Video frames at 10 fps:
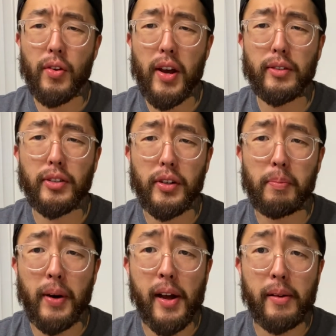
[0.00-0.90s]
that was a good
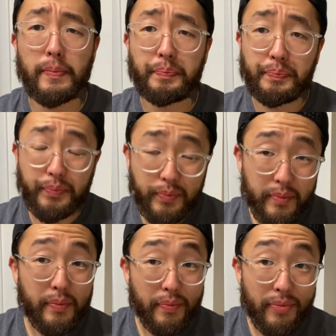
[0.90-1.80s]
bite.
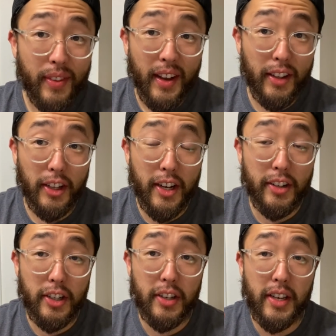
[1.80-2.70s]
A lot
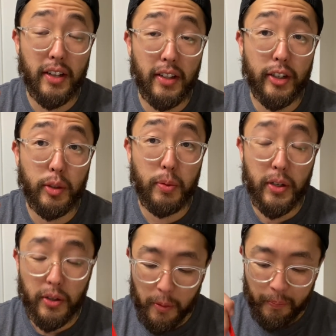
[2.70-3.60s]
of cookie, a lot of sprinkle.